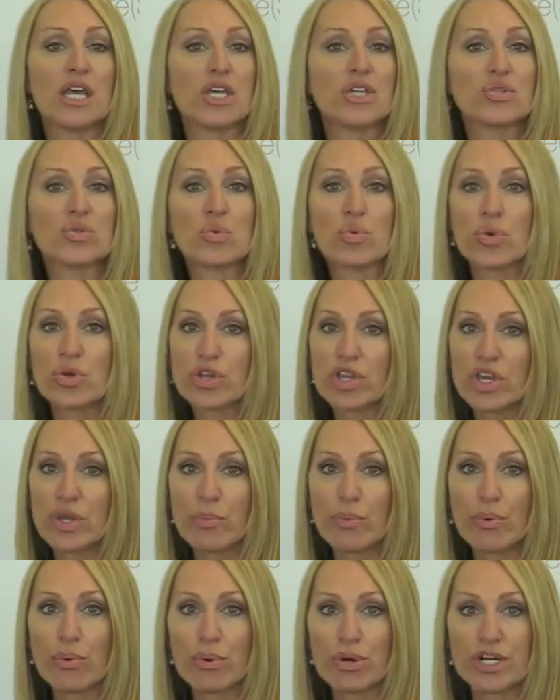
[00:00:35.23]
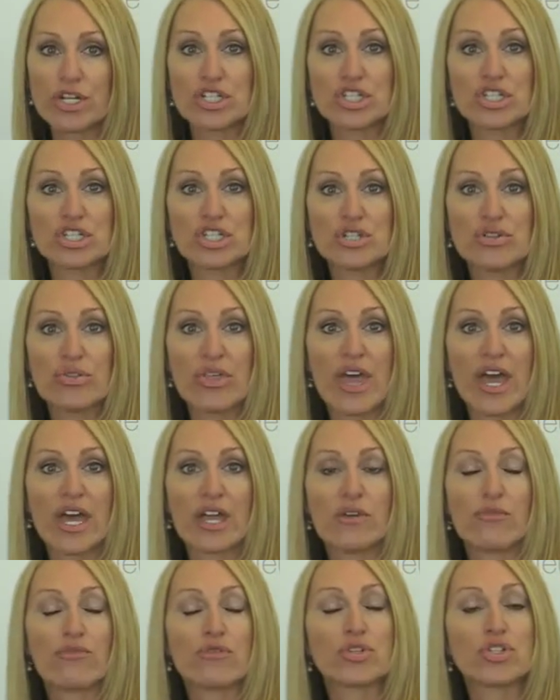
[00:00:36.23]
It's really important to do
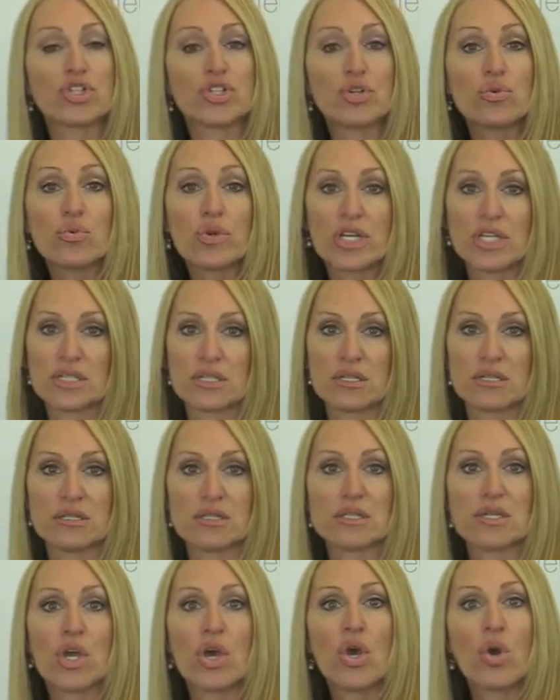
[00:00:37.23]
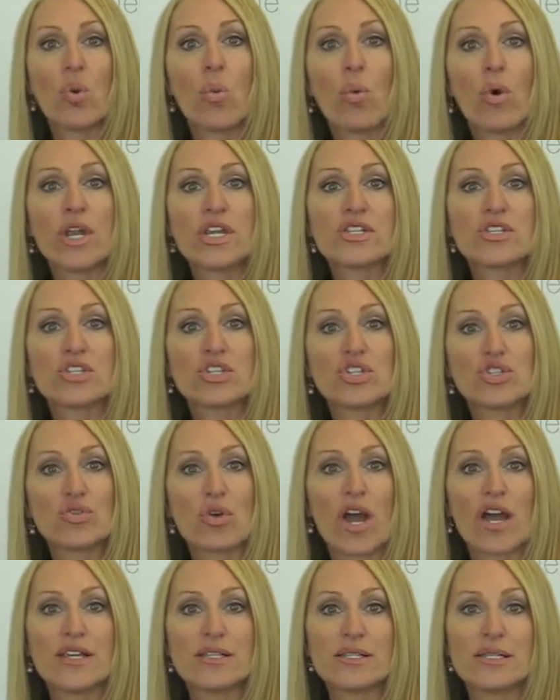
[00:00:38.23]
that for two reasons. One is the
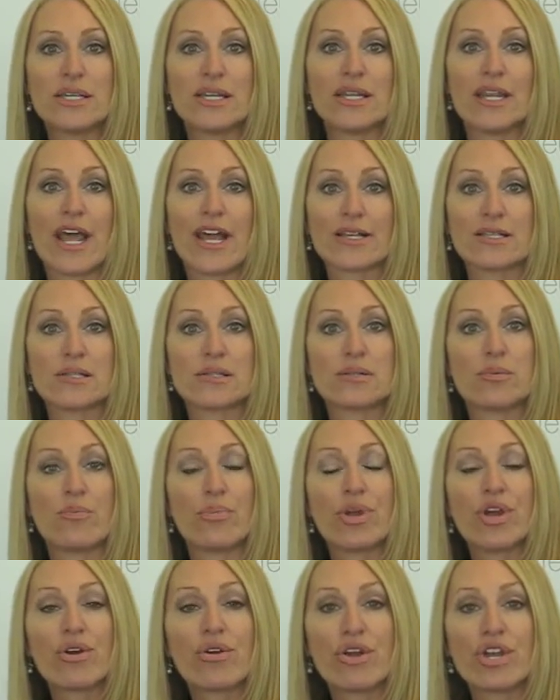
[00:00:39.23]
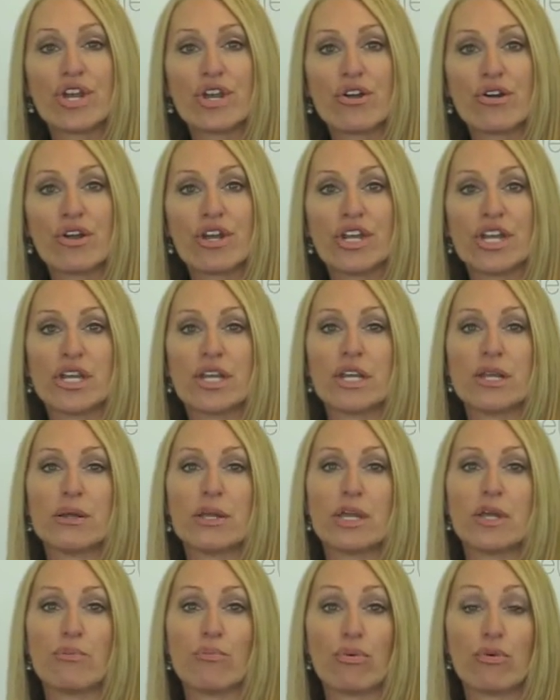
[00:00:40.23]
dry skin acts as a barrier, and
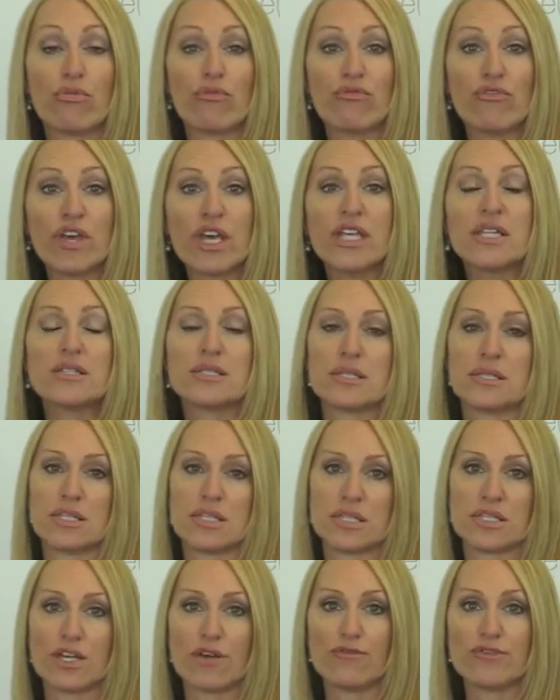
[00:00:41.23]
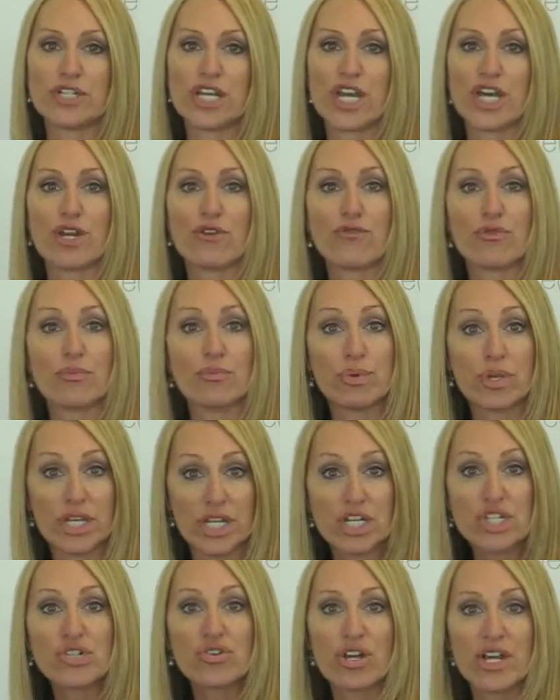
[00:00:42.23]
it prevents the self-tanner from
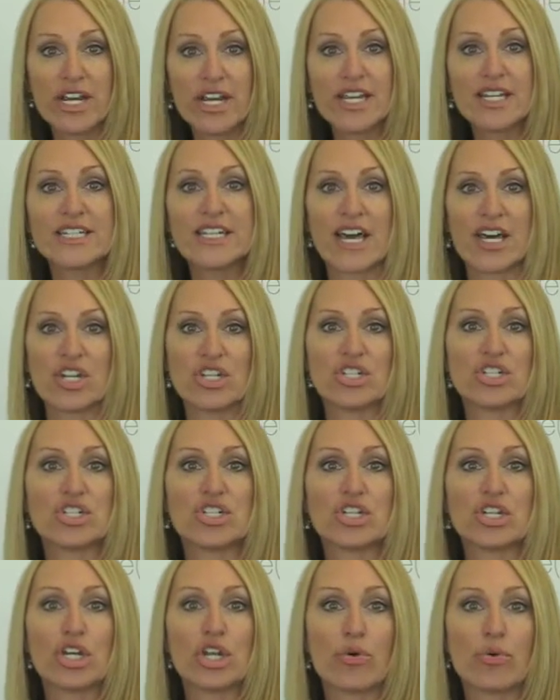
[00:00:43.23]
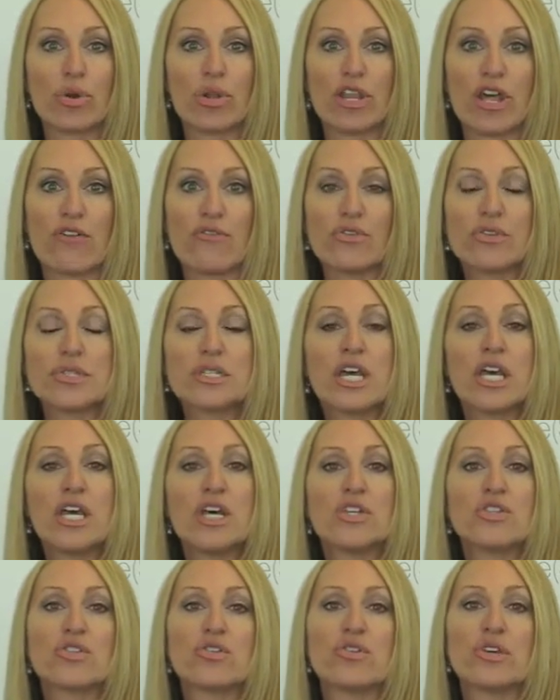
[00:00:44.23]
penetrating down into the lower levels,
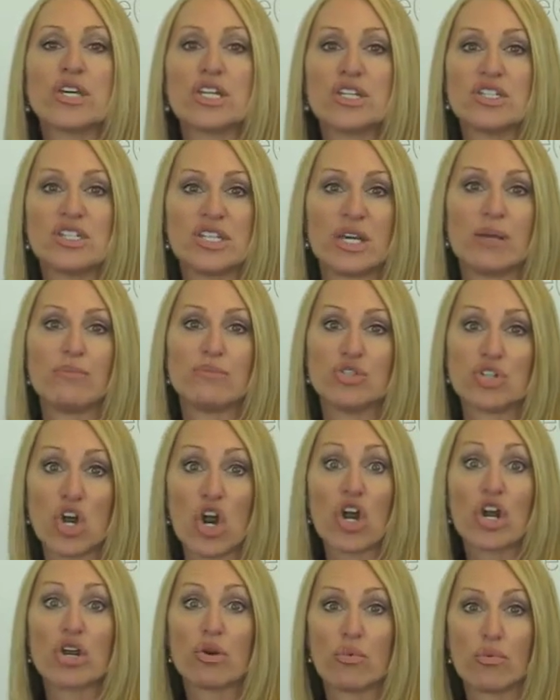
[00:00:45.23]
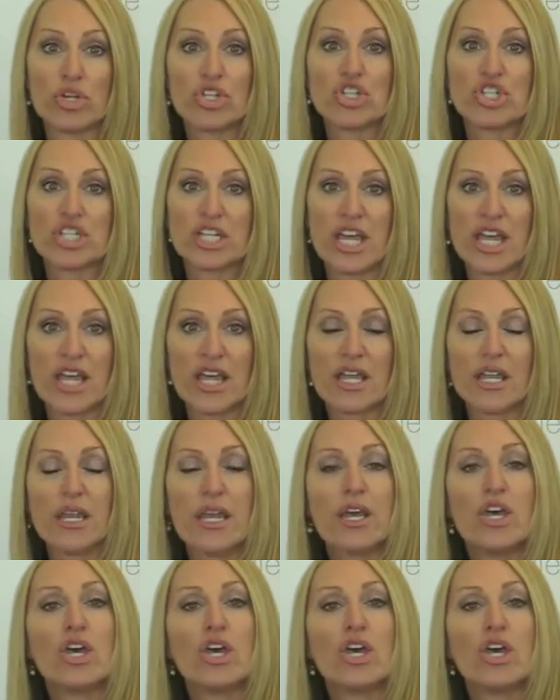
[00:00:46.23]
so you get a deep, dark, rich tan.